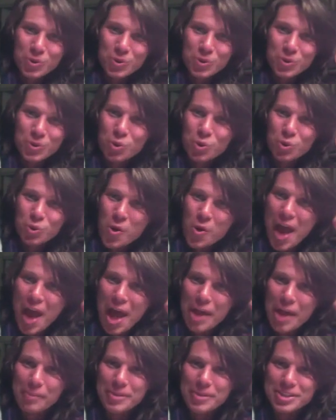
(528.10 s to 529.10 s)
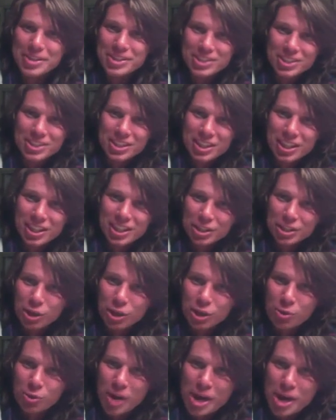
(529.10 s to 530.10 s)
core elements.
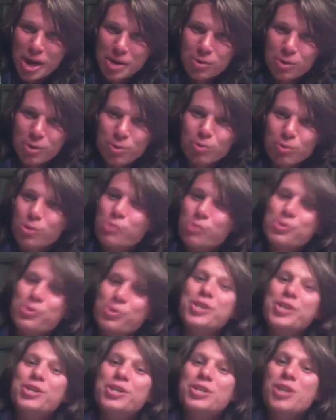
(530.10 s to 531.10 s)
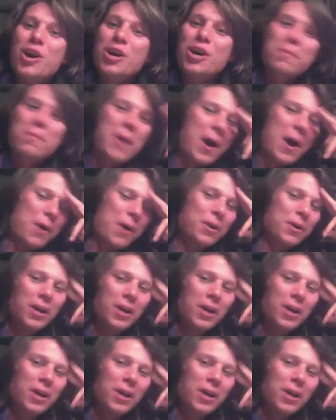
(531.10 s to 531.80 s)
No, right? Weren't we going to talk about